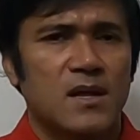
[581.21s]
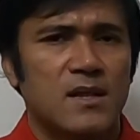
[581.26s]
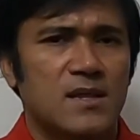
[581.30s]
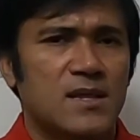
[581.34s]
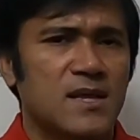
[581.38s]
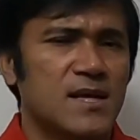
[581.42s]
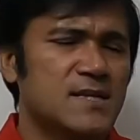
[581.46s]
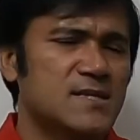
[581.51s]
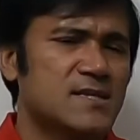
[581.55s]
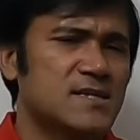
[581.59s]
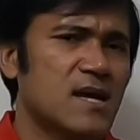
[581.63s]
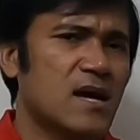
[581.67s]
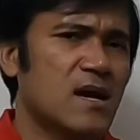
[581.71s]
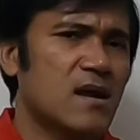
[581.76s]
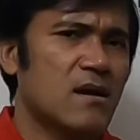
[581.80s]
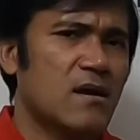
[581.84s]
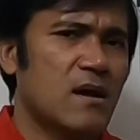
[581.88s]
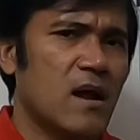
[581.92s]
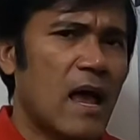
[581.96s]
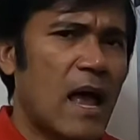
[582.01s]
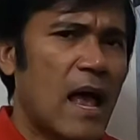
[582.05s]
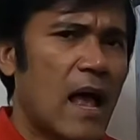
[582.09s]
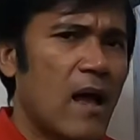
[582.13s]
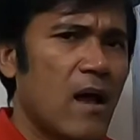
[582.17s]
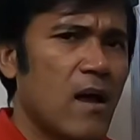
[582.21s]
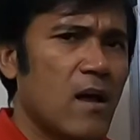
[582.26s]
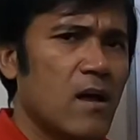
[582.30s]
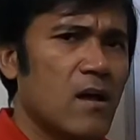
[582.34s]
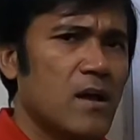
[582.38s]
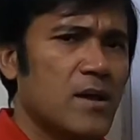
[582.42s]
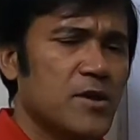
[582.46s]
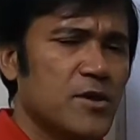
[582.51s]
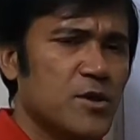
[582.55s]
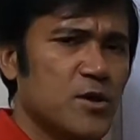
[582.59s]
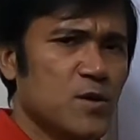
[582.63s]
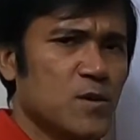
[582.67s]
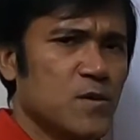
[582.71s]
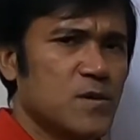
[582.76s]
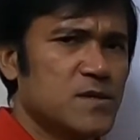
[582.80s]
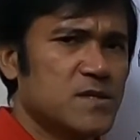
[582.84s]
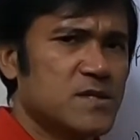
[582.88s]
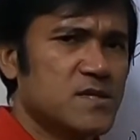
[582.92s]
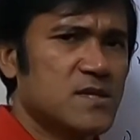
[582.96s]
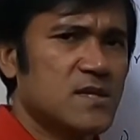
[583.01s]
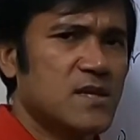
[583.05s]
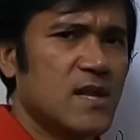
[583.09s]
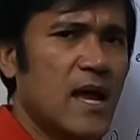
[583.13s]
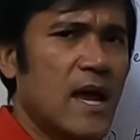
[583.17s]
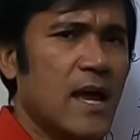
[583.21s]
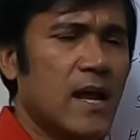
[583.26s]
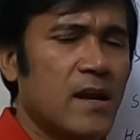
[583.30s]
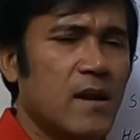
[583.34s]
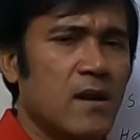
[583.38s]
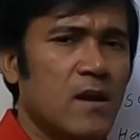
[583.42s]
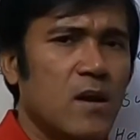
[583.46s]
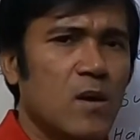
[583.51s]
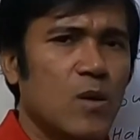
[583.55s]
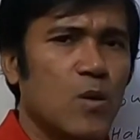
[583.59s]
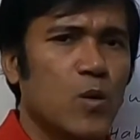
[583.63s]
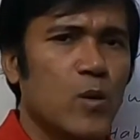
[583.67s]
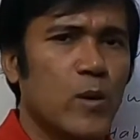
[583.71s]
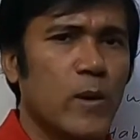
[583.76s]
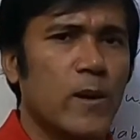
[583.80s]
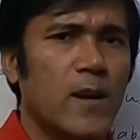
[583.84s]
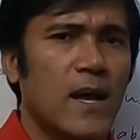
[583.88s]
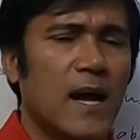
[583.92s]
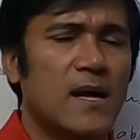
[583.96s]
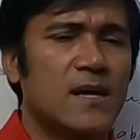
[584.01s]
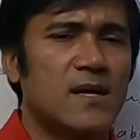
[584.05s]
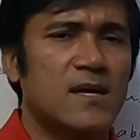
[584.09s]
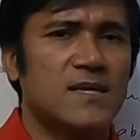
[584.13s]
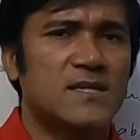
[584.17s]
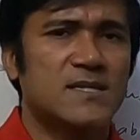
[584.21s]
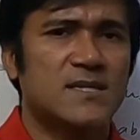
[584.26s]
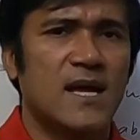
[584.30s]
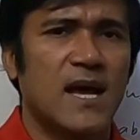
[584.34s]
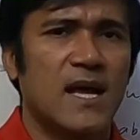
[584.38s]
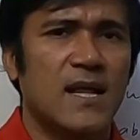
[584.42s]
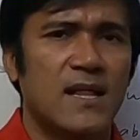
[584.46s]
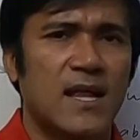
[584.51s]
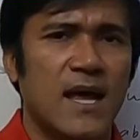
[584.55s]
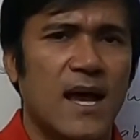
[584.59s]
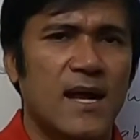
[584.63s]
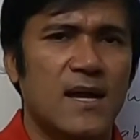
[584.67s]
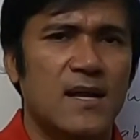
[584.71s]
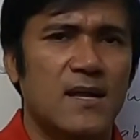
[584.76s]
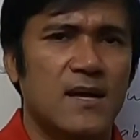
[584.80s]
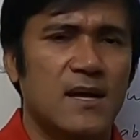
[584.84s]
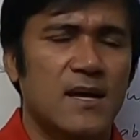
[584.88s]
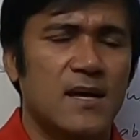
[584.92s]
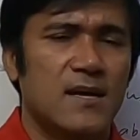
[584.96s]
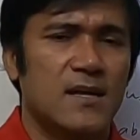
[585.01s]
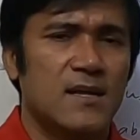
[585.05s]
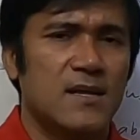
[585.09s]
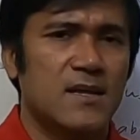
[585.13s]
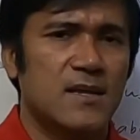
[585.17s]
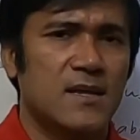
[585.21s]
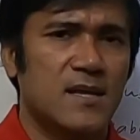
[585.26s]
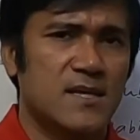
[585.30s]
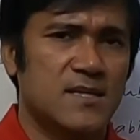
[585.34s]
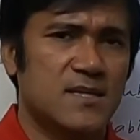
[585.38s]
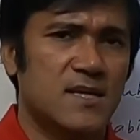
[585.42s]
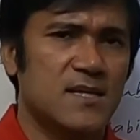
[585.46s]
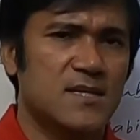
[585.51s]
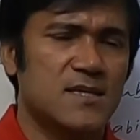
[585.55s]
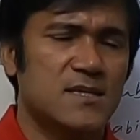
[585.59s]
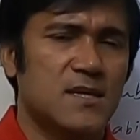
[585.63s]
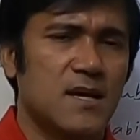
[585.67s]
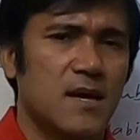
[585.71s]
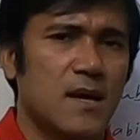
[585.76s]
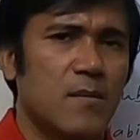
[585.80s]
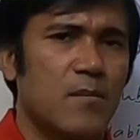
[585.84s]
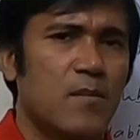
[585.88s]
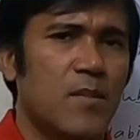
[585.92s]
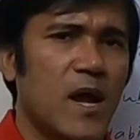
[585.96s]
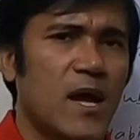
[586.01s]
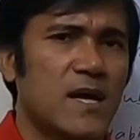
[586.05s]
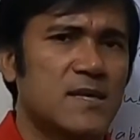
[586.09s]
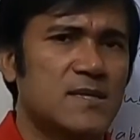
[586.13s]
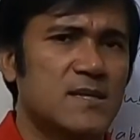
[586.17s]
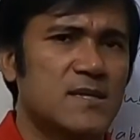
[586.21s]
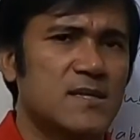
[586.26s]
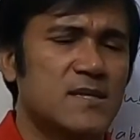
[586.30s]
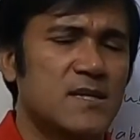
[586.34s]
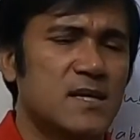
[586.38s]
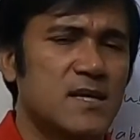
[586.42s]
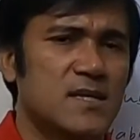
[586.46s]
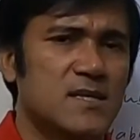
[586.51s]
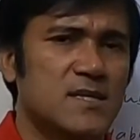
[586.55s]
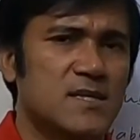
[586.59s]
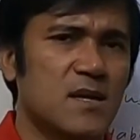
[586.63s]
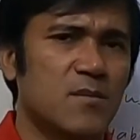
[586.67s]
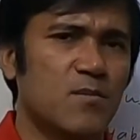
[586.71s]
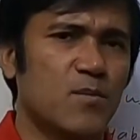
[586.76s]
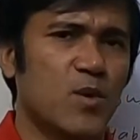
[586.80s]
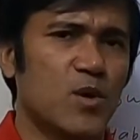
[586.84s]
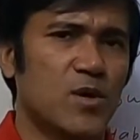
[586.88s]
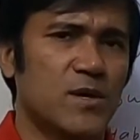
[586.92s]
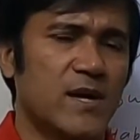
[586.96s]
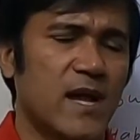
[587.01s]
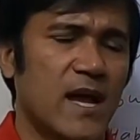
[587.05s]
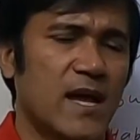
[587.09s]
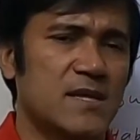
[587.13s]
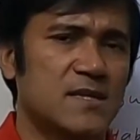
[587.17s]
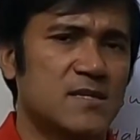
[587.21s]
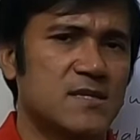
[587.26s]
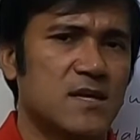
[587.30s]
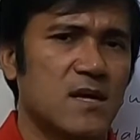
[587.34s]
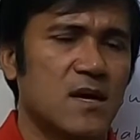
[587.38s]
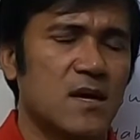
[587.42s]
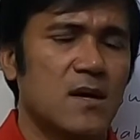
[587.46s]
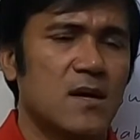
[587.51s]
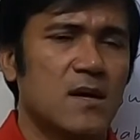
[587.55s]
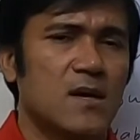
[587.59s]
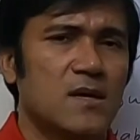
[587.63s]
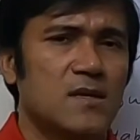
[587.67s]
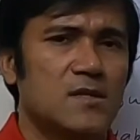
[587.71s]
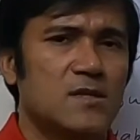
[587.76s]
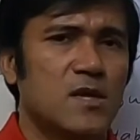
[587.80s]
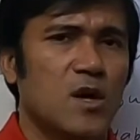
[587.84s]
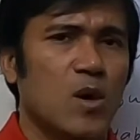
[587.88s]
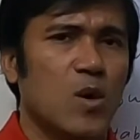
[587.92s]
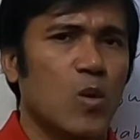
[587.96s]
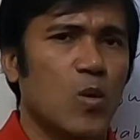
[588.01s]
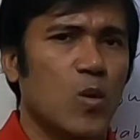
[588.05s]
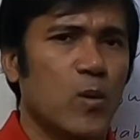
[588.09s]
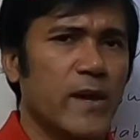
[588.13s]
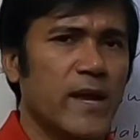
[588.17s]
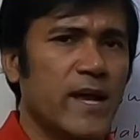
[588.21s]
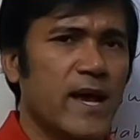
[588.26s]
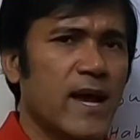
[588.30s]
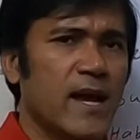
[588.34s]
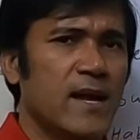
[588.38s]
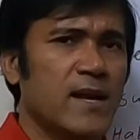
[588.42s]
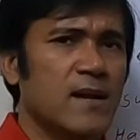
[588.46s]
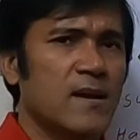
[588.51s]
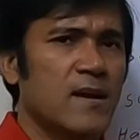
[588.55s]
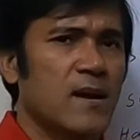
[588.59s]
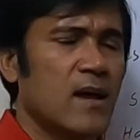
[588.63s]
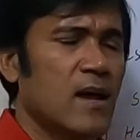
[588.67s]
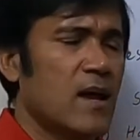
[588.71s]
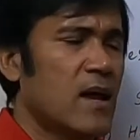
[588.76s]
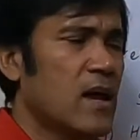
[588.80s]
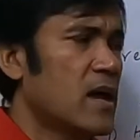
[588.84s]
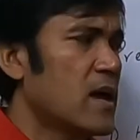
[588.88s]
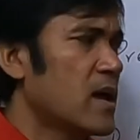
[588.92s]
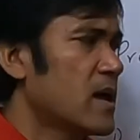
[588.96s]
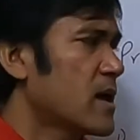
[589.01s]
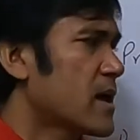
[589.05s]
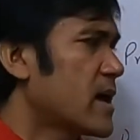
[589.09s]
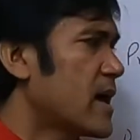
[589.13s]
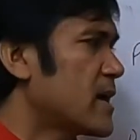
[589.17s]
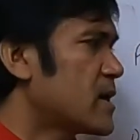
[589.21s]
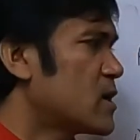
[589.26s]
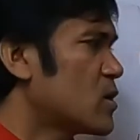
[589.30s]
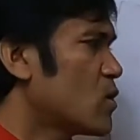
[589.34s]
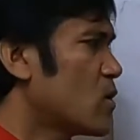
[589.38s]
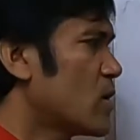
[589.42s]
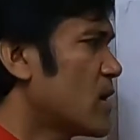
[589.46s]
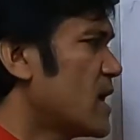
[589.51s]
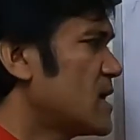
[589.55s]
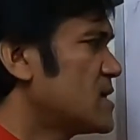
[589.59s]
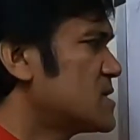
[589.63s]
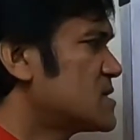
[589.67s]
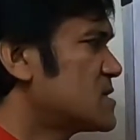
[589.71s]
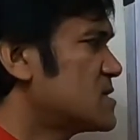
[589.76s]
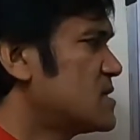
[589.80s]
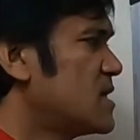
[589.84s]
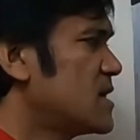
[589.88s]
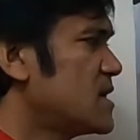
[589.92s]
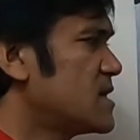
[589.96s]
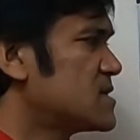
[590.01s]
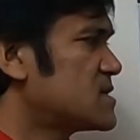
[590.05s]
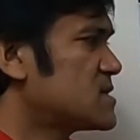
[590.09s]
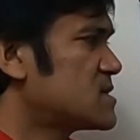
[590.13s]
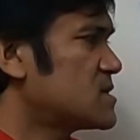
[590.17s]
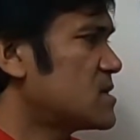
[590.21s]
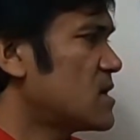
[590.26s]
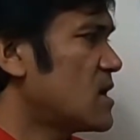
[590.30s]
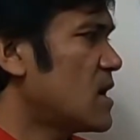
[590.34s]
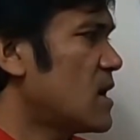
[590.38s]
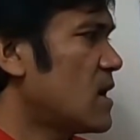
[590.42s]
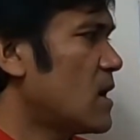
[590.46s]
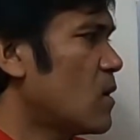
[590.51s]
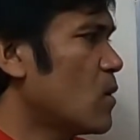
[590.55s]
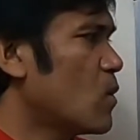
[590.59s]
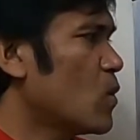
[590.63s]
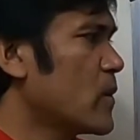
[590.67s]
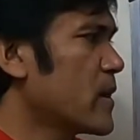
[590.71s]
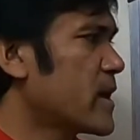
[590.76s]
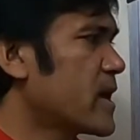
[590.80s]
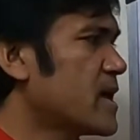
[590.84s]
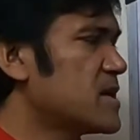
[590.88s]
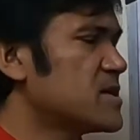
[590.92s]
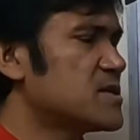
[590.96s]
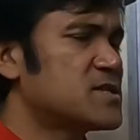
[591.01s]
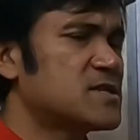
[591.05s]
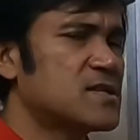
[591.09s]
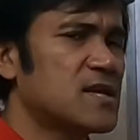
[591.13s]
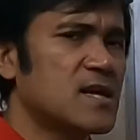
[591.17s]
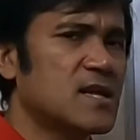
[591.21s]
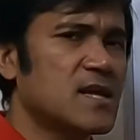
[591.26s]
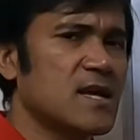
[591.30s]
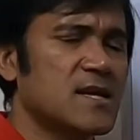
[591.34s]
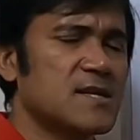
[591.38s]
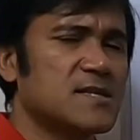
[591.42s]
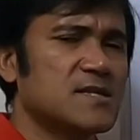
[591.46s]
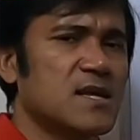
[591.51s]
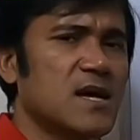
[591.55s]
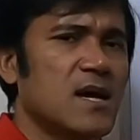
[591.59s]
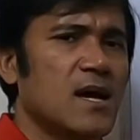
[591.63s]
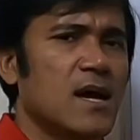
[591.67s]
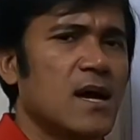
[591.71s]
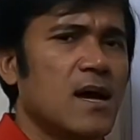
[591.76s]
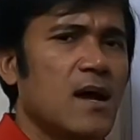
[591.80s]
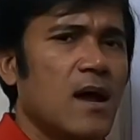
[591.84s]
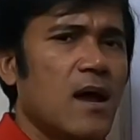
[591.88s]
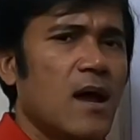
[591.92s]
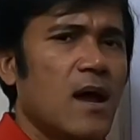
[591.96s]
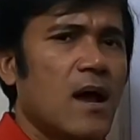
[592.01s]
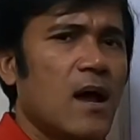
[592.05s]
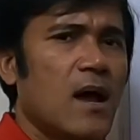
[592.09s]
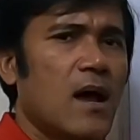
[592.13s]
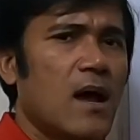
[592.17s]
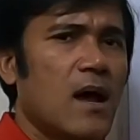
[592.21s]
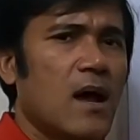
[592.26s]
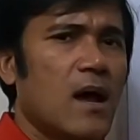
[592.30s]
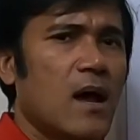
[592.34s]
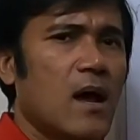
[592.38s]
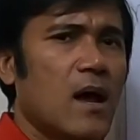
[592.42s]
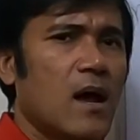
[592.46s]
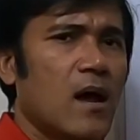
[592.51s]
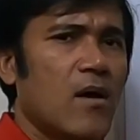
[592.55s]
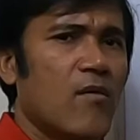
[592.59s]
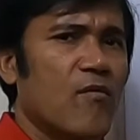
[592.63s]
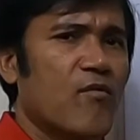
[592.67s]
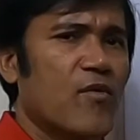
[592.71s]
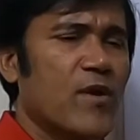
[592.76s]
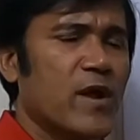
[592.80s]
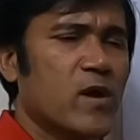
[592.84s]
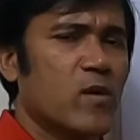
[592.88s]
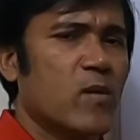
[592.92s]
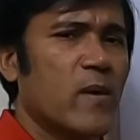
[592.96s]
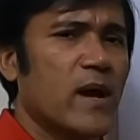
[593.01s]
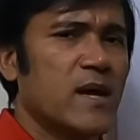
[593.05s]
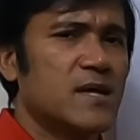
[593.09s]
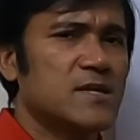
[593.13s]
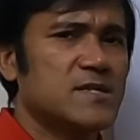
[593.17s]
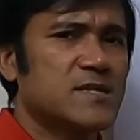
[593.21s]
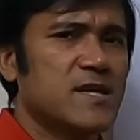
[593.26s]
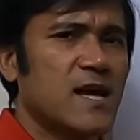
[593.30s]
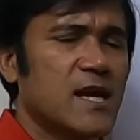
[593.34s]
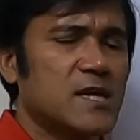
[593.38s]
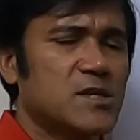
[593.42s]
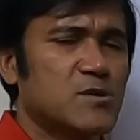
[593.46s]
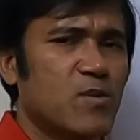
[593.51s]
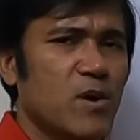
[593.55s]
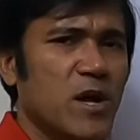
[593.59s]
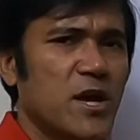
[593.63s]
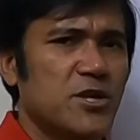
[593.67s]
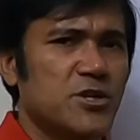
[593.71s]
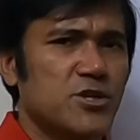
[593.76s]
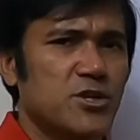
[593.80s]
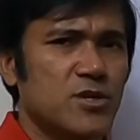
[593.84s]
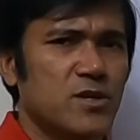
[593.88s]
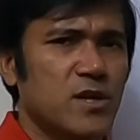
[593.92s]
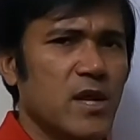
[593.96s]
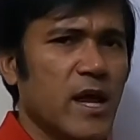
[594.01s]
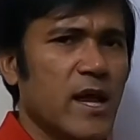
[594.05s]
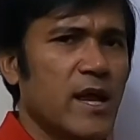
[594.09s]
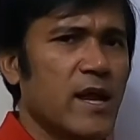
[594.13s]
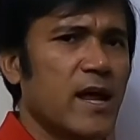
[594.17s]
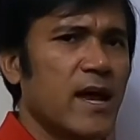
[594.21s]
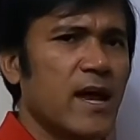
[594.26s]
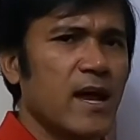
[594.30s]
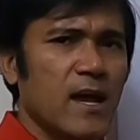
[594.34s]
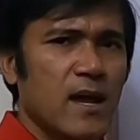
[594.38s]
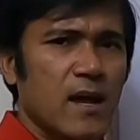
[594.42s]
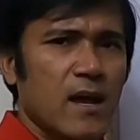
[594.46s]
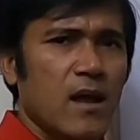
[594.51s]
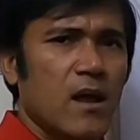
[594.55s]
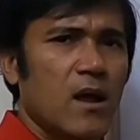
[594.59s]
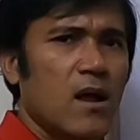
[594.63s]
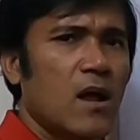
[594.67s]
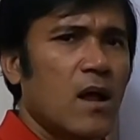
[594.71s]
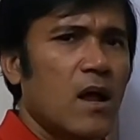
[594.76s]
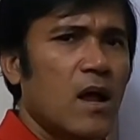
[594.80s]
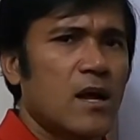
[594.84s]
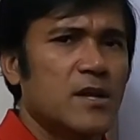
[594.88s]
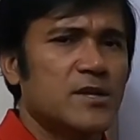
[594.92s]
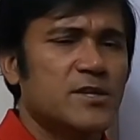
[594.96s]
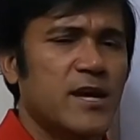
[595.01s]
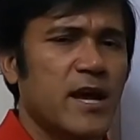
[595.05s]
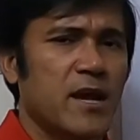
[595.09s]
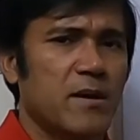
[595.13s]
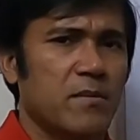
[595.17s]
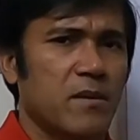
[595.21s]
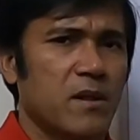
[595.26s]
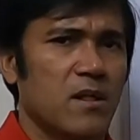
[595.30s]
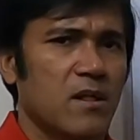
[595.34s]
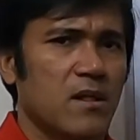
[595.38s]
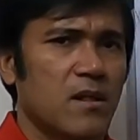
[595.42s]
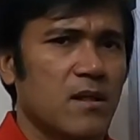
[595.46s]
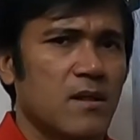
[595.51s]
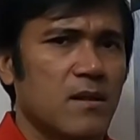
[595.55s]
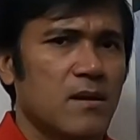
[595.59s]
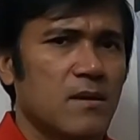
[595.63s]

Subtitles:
these are used, then we will understand that this is present simple tense. So we can categorize this, we can see this frequency expression in a table.